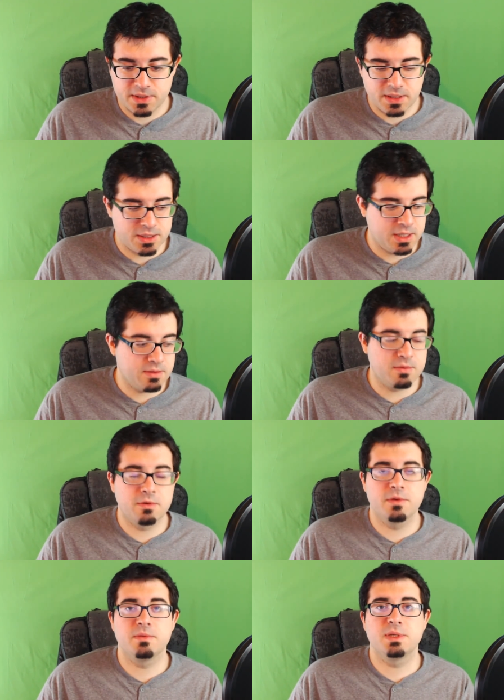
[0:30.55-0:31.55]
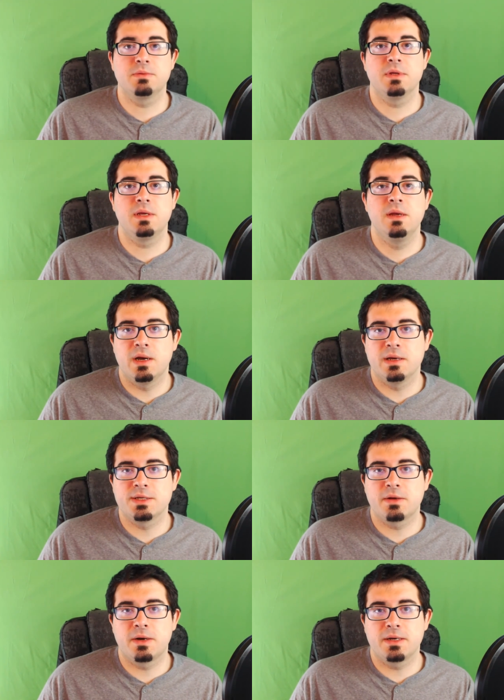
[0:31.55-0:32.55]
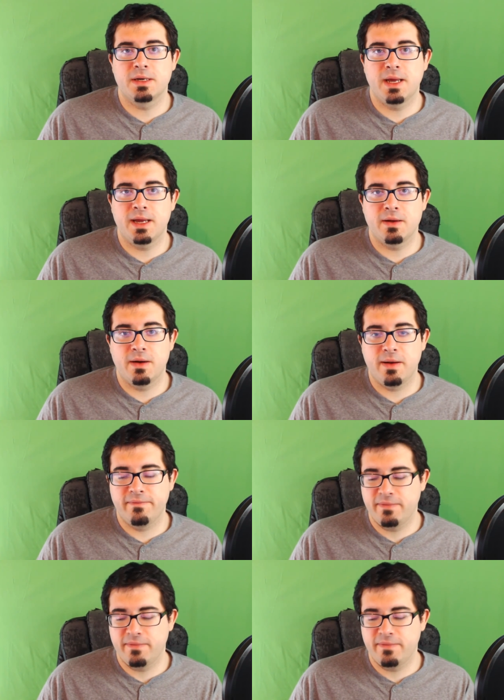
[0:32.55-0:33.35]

The, the channel growth was really uh, starting to take off.